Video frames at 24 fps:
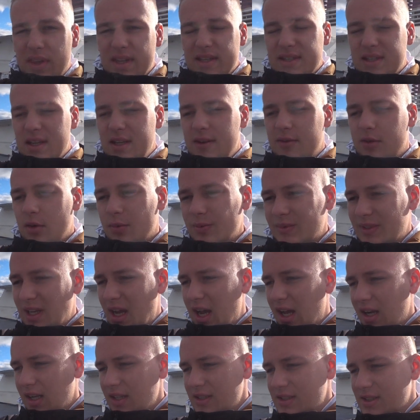the sea from
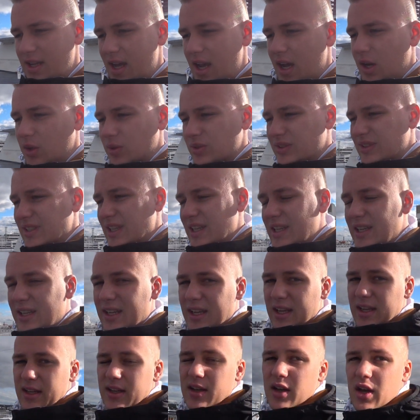Tallinn to
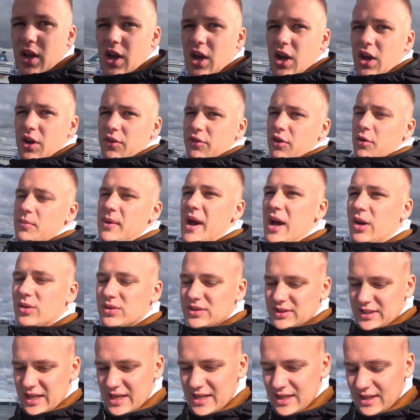Helsinki. From
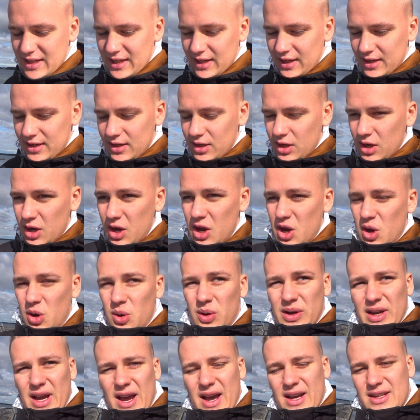Helsinki,
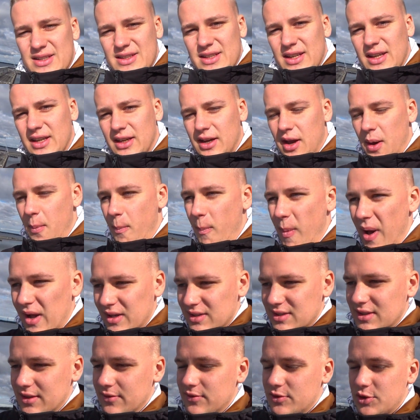we're catching a
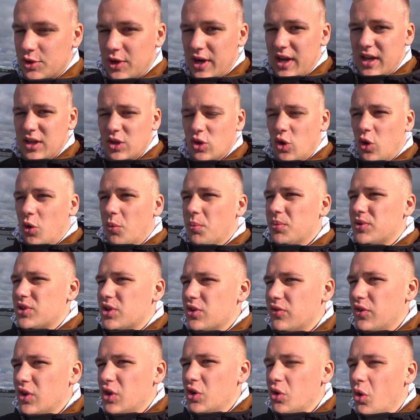massive train up
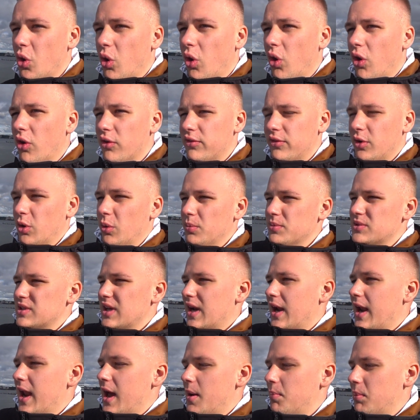to the north, up to
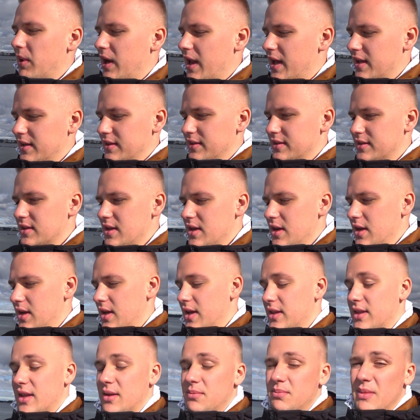Lapland,
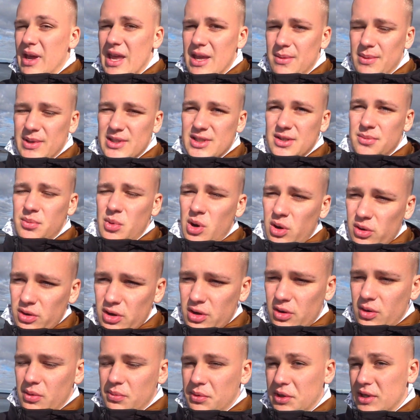and then maybe
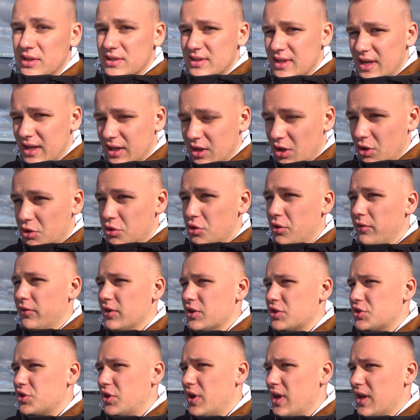tomorrow I'm going to take another
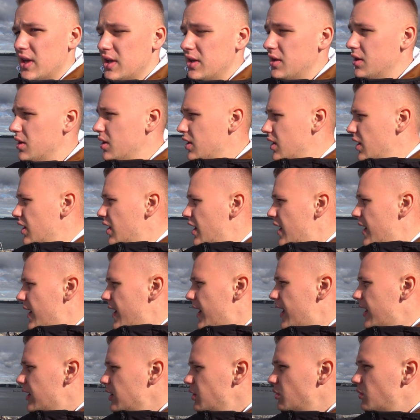train.
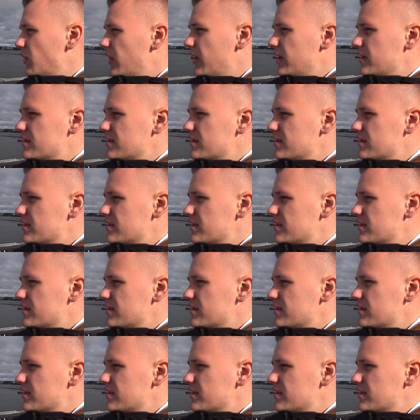Anyway,